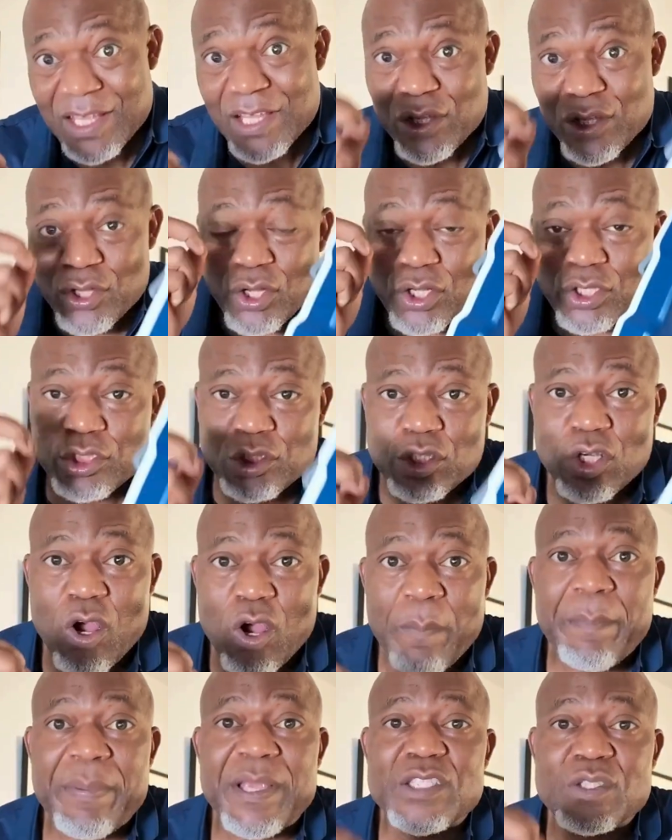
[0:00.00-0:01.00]
Your
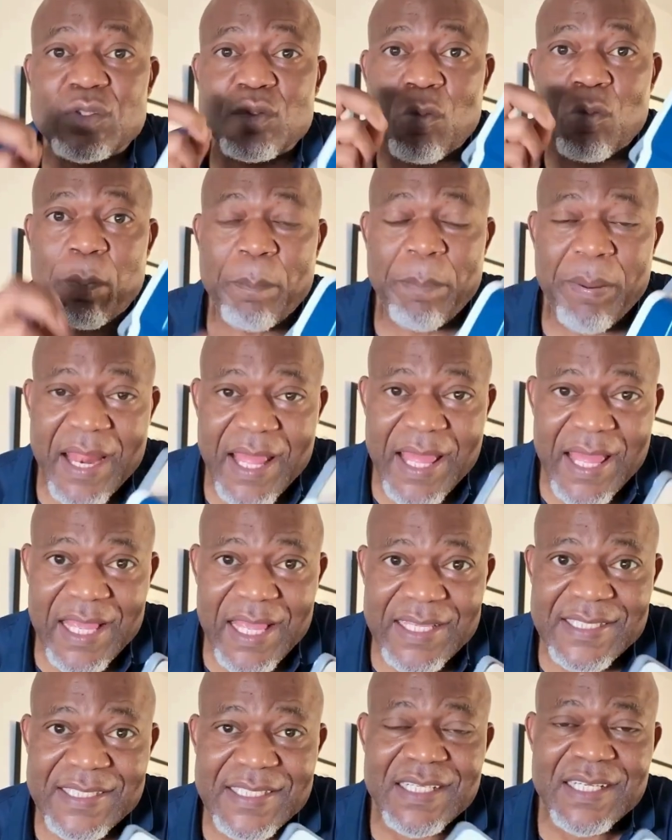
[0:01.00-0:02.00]
job is to
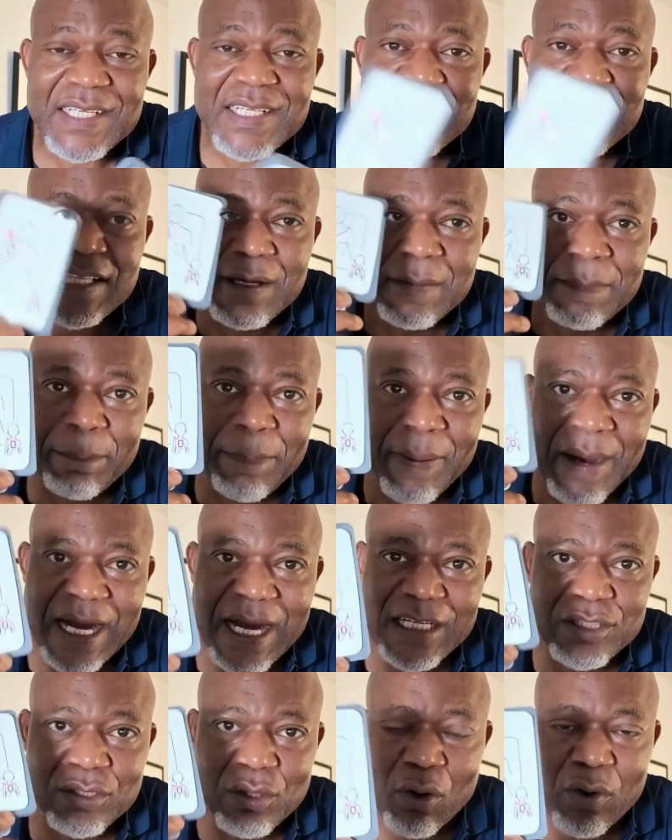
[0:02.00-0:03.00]
place the
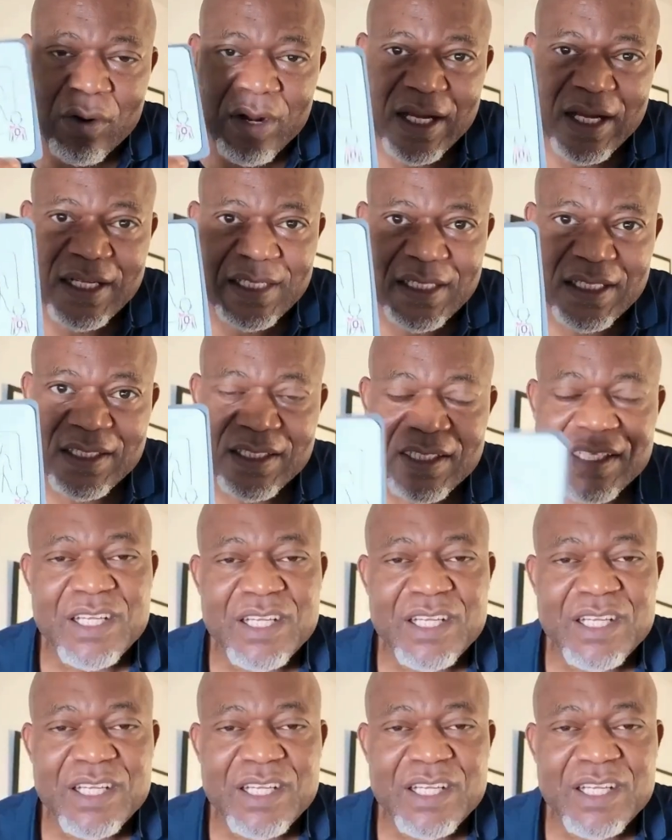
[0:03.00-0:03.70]
pad correctly.